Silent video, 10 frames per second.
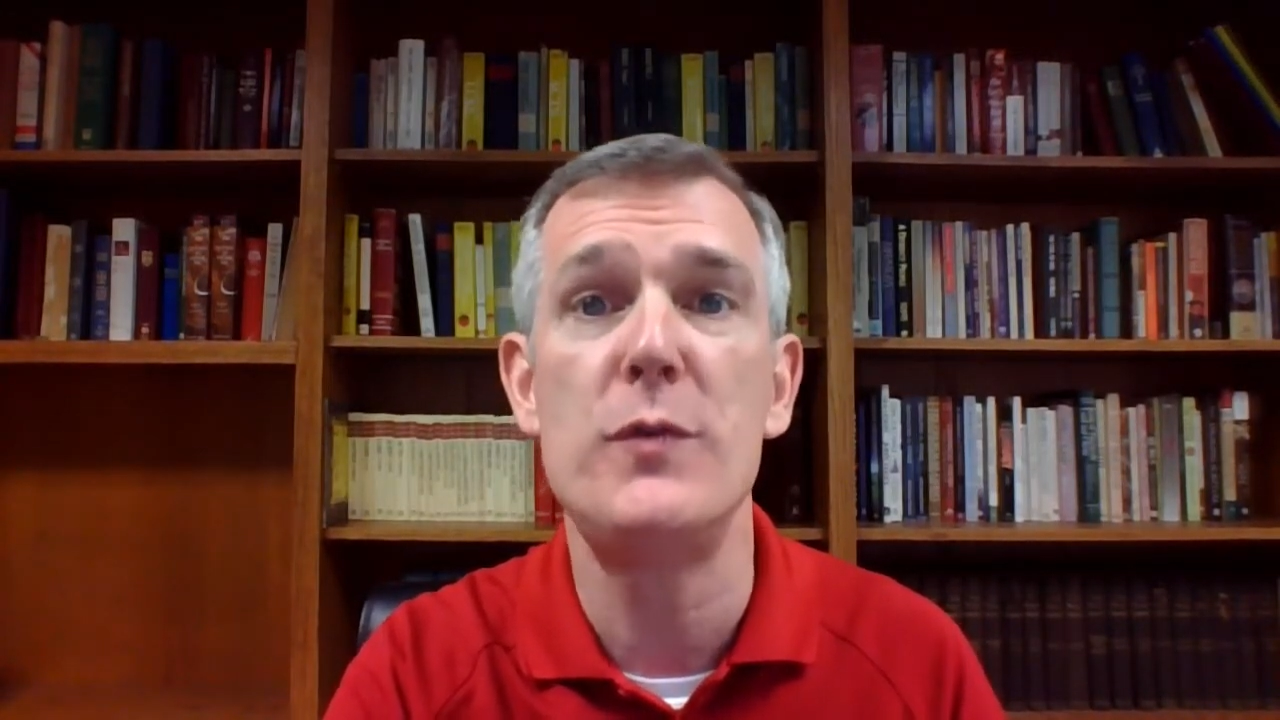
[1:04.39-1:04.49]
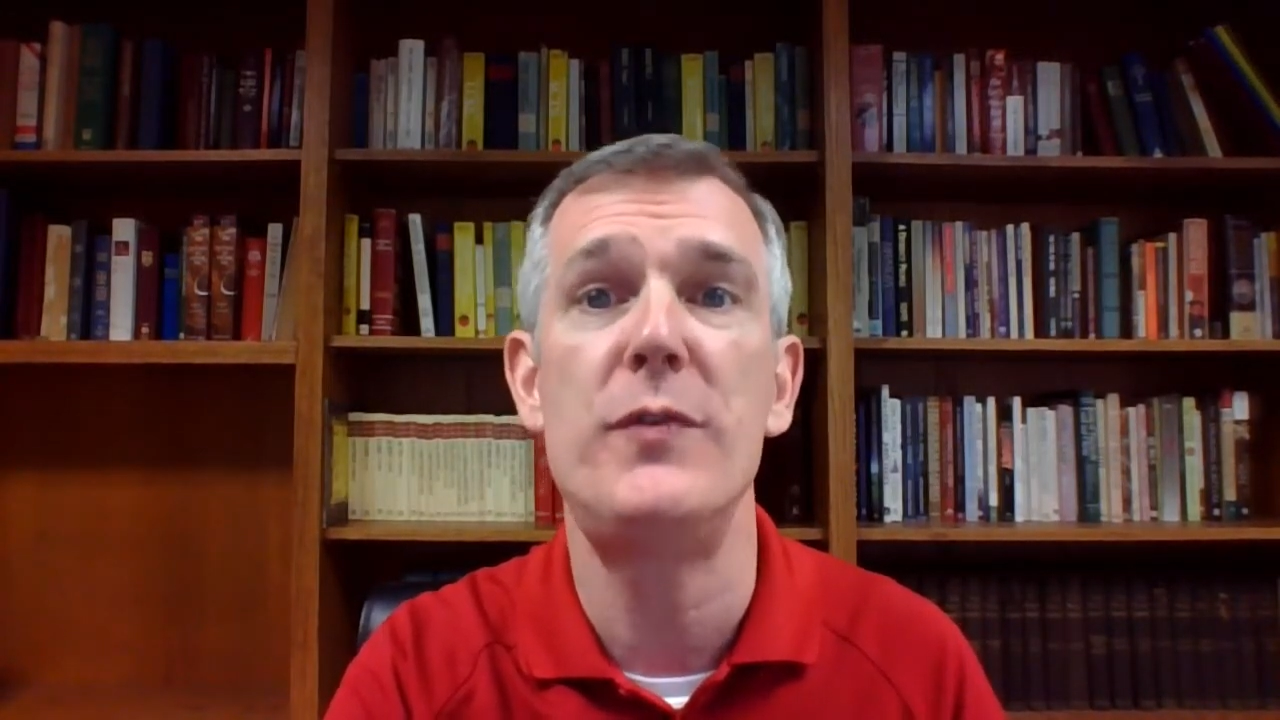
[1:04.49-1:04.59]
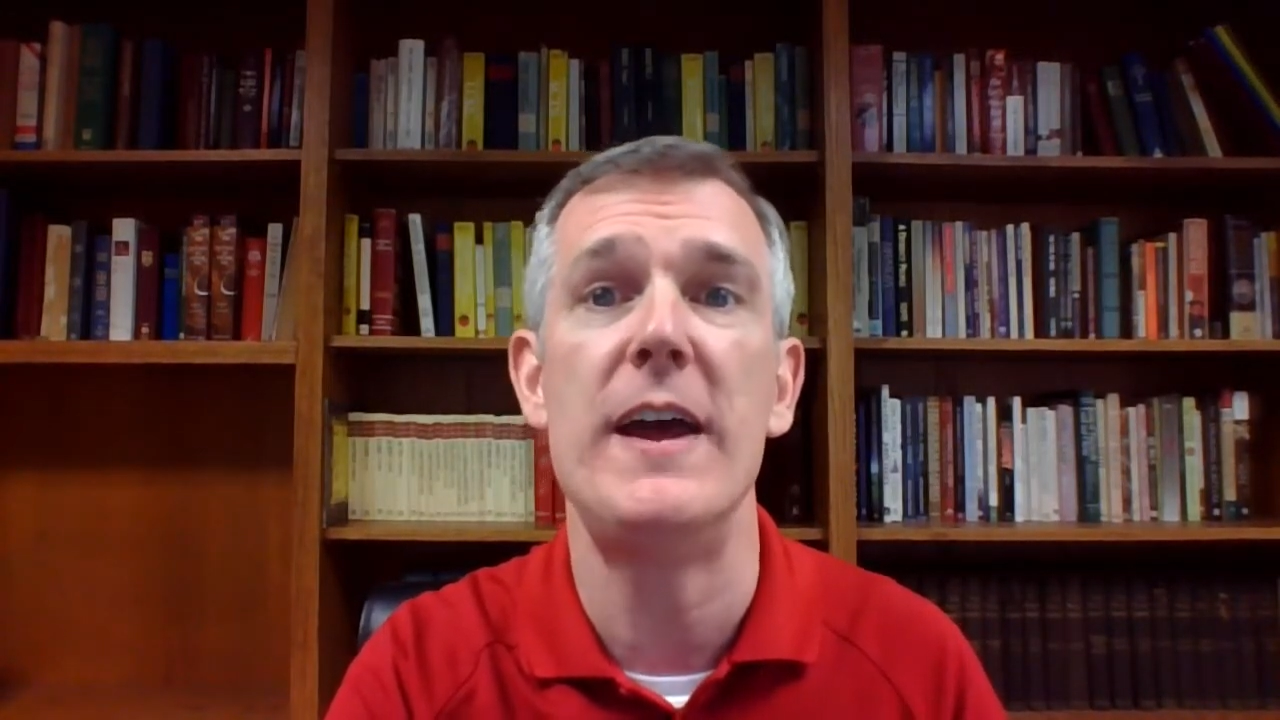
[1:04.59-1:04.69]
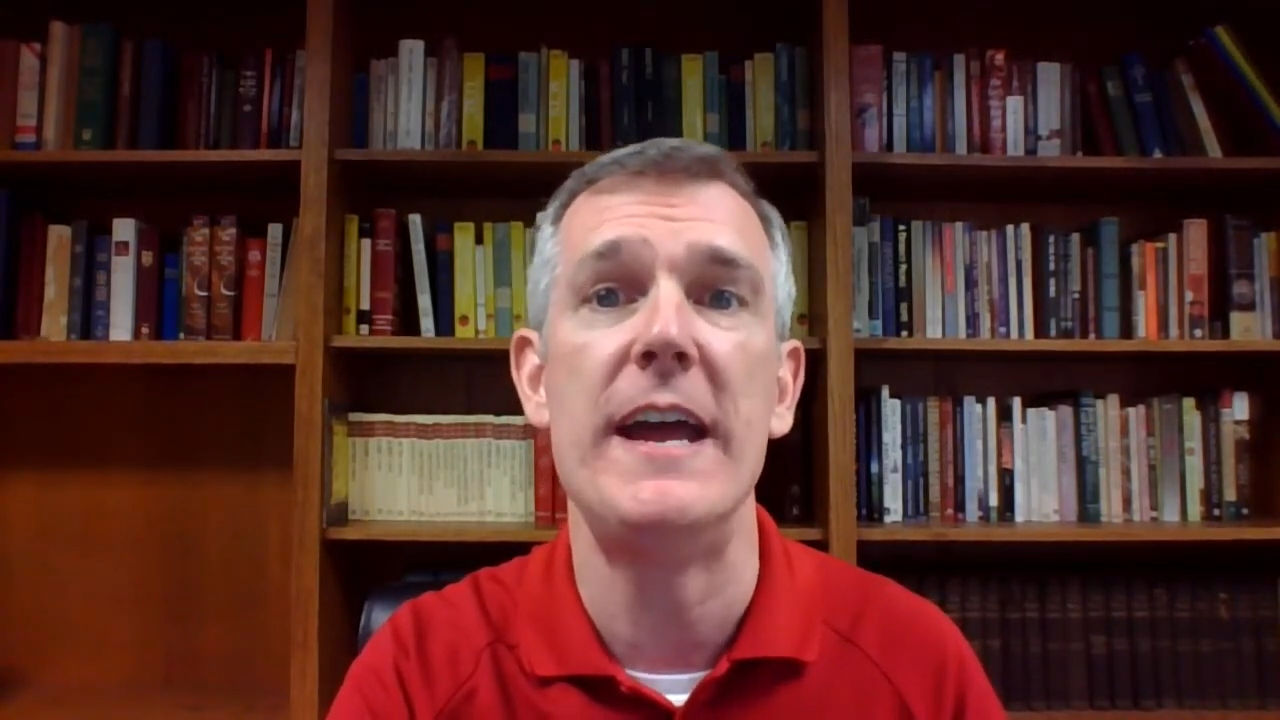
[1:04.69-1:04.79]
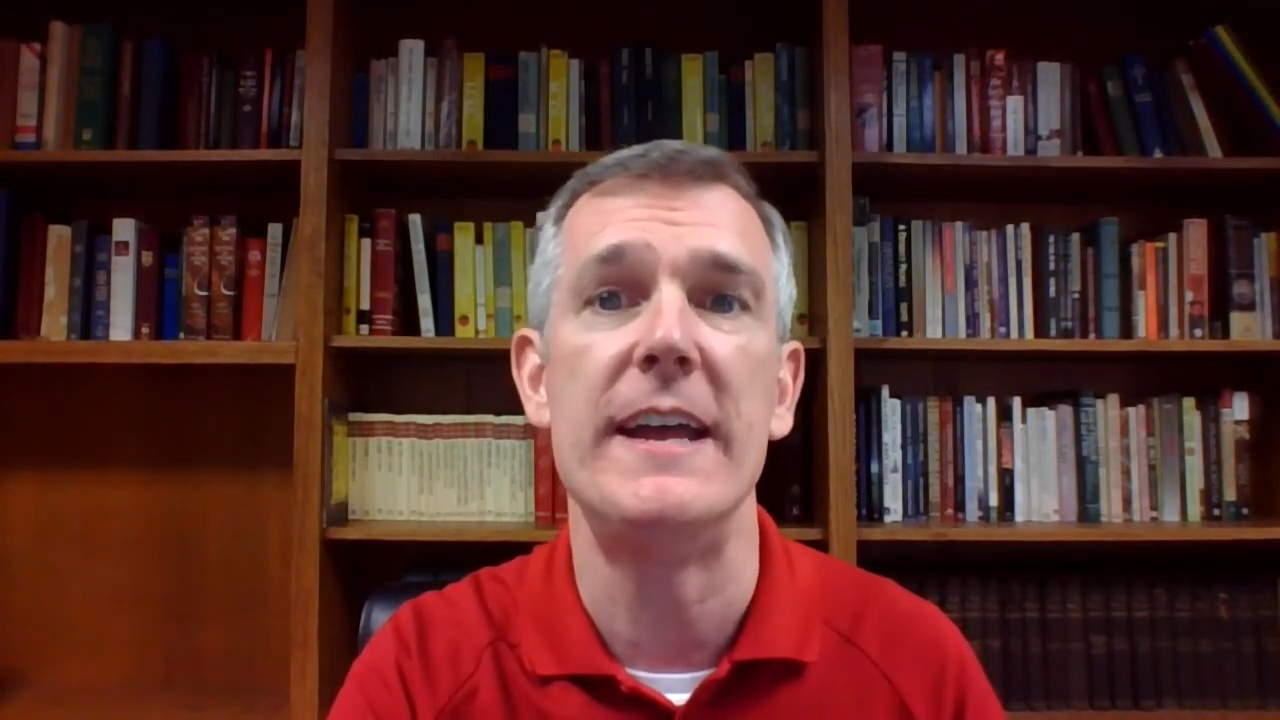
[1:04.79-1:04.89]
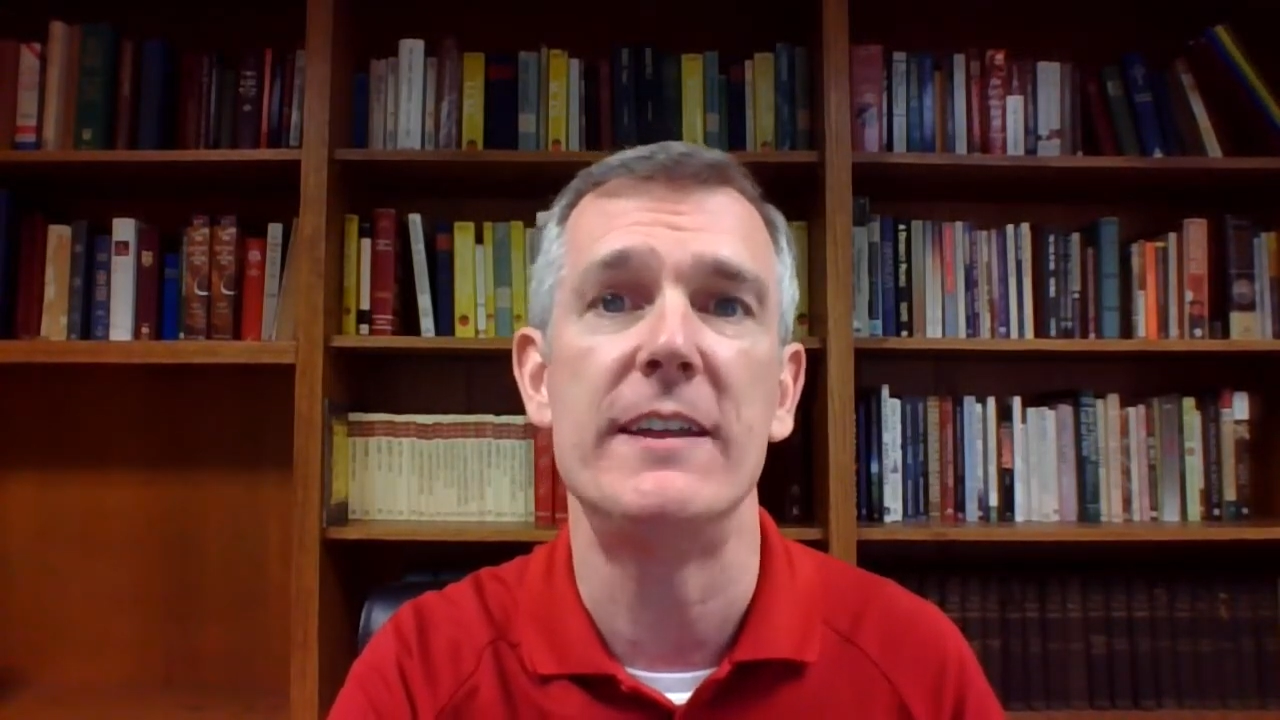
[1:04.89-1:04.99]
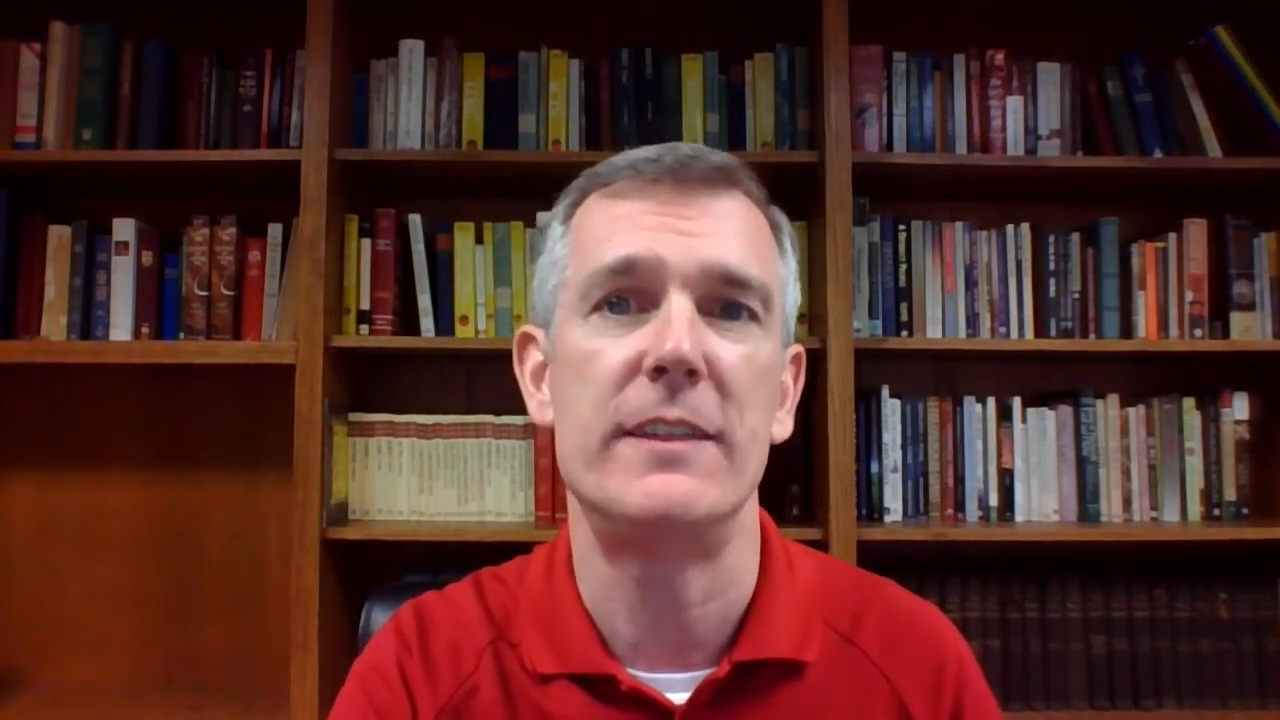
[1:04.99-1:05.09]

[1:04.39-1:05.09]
faith.